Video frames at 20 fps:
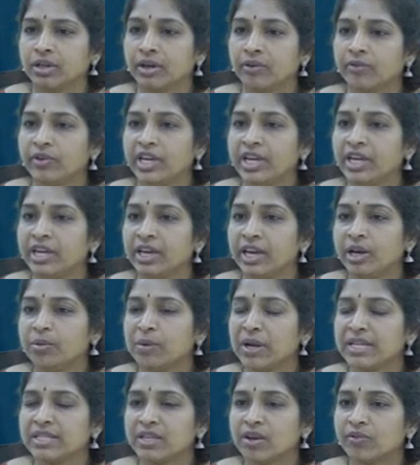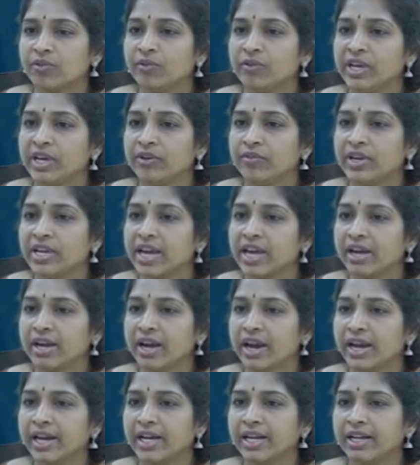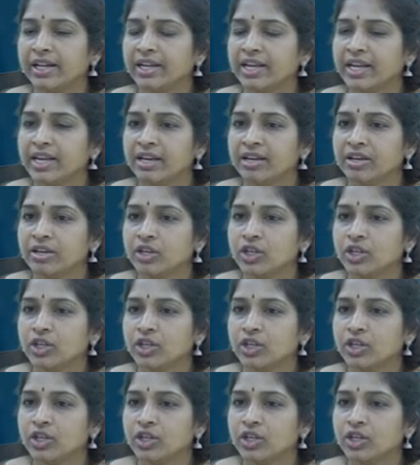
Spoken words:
V in place of V we can write E.